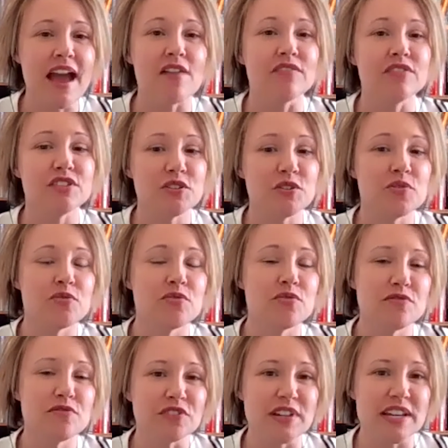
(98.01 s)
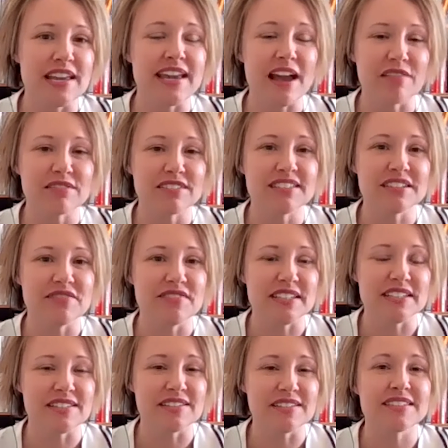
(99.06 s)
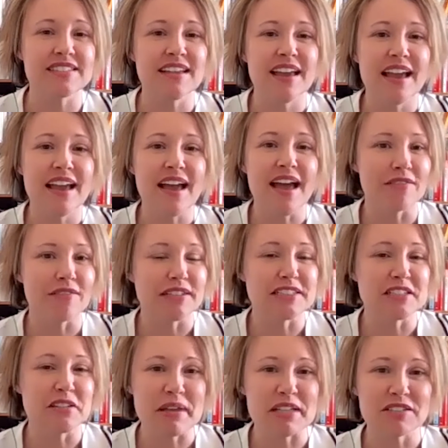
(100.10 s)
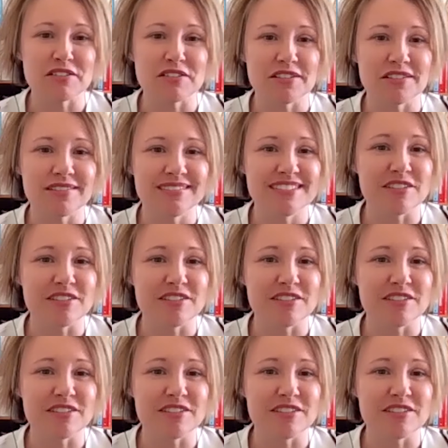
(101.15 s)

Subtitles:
have 2 free counseling visits every semester.